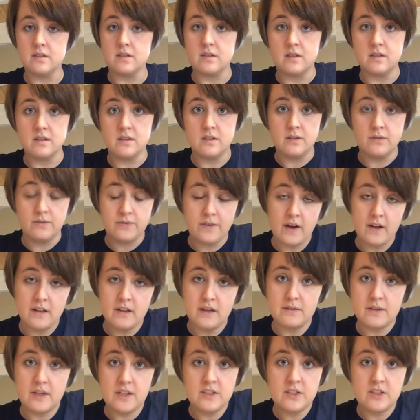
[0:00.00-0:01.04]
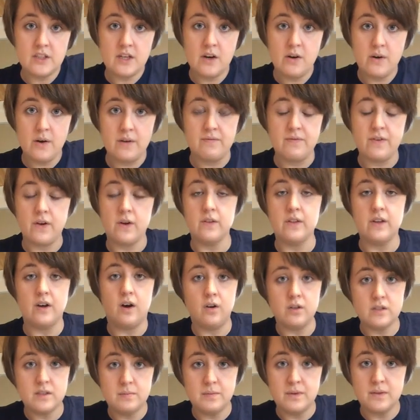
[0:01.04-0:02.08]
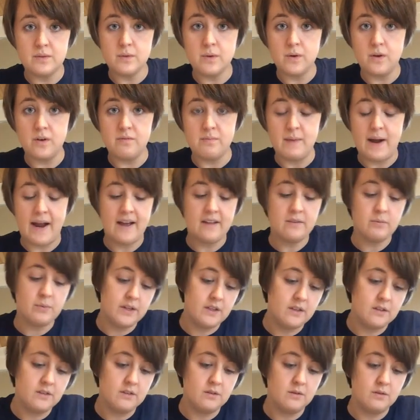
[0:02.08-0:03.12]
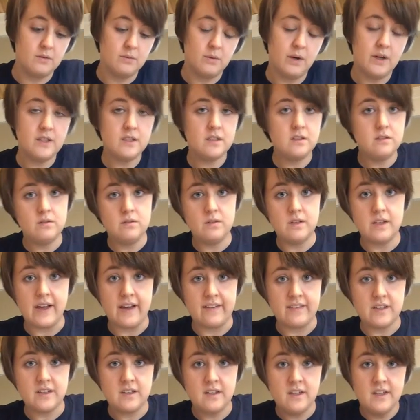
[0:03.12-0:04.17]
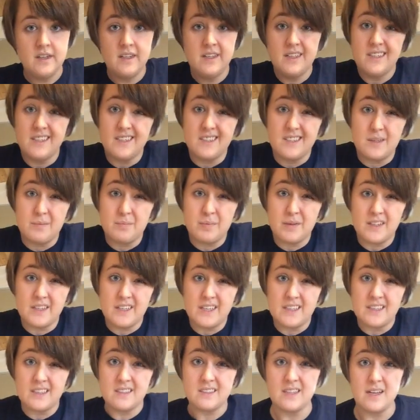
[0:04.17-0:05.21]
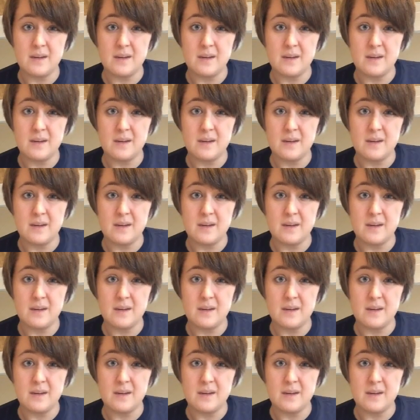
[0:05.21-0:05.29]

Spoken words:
as long as you follow that ratio and follow the ultimate rule of math, what you do to one, you do to the other, you typically get the